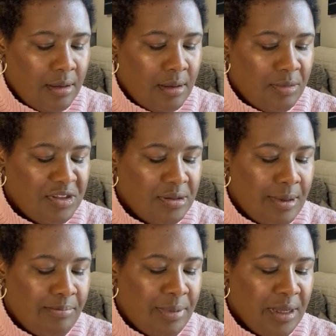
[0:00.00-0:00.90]
I'm using my
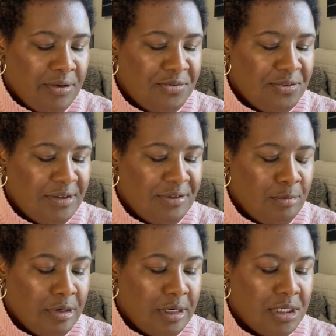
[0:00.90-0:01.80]
big old fluffy
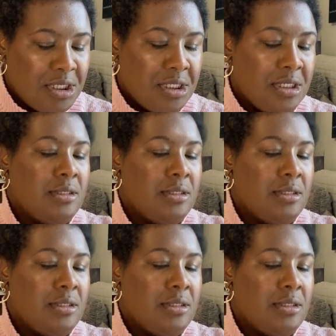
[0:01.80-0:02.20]
brush.